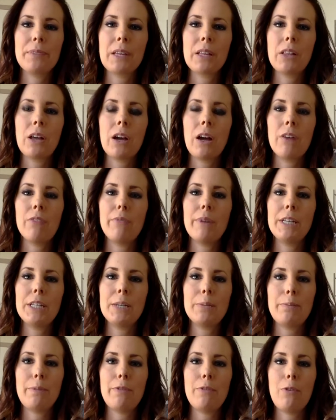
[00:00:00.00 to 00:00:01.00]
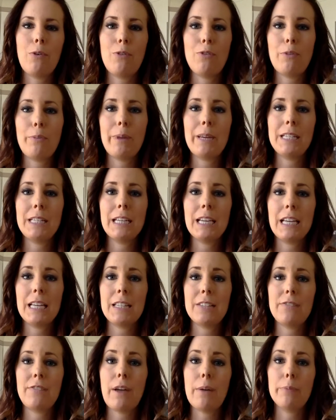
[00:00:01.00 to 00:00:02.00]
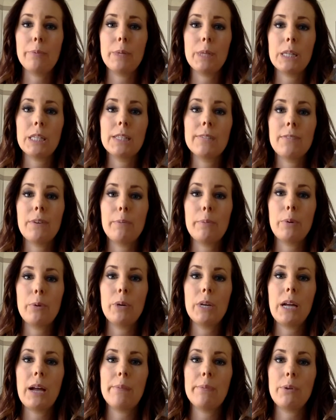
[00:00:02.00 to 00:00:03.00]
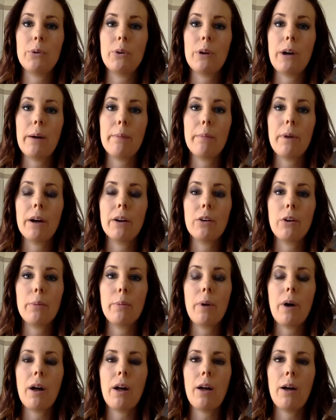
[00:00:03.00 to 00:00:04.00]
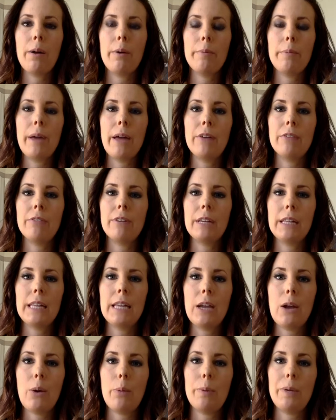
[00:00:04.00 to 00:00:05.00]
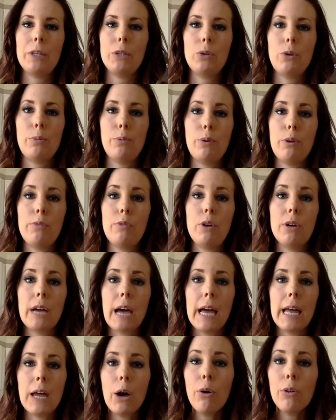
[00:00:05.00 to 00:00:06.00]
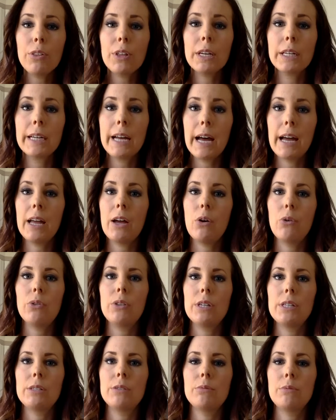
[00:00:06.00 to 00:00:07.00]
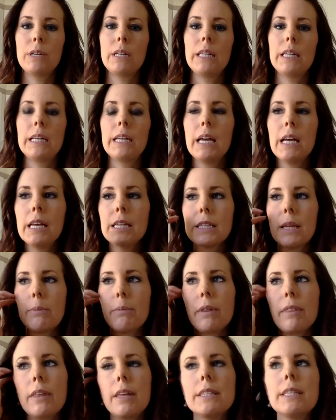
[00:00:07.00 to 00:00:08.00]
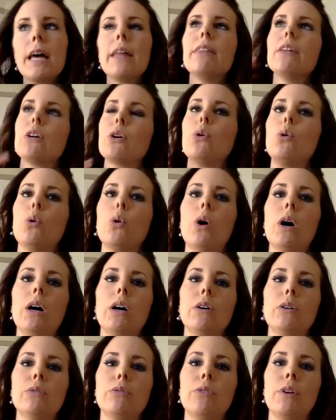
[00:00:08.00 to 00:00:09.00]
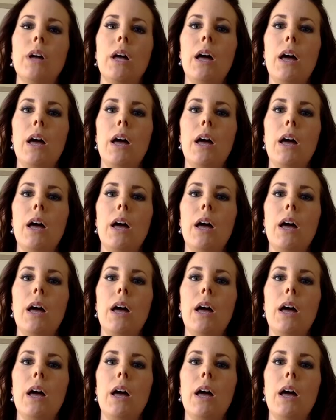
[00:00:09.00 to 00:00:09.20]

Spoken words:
like I've mentioned before, fermenting is fabulous for building up your gut microbiome and really helping to improve your gut health, and gut health is really something that's at the core of